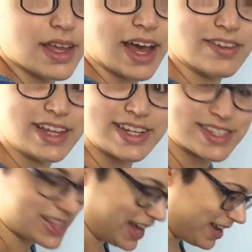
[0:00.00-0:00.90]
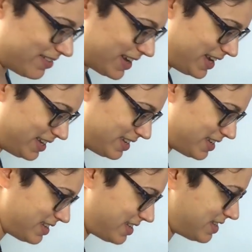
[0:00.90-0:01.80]
How neat is that, right?
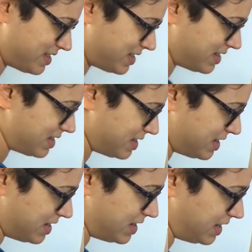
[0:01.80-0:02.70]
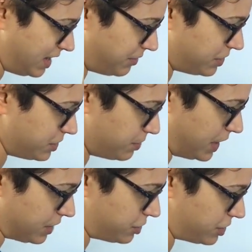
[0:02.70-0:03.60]
You didn't have to do
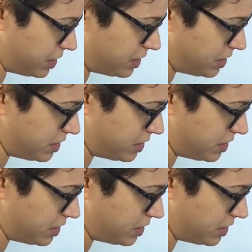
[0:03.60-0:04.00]
much.